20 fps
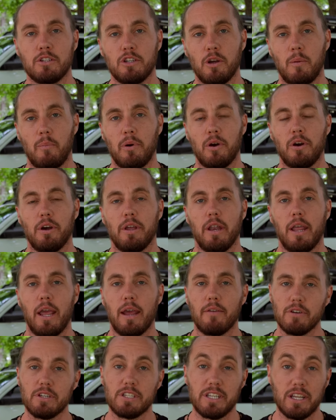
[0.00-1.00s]
to put
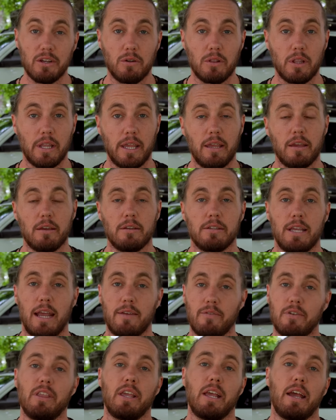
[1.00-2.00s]
every single link to
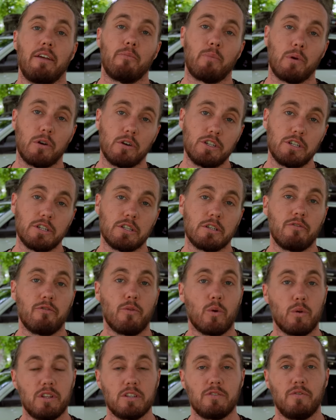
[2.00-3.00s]
everything I've purchased
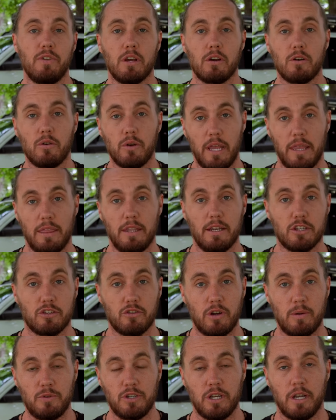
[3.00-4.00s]
for this vehicle in the
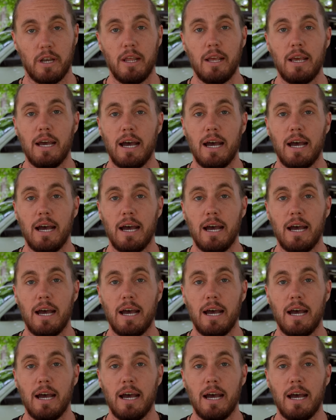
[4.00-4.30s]
description.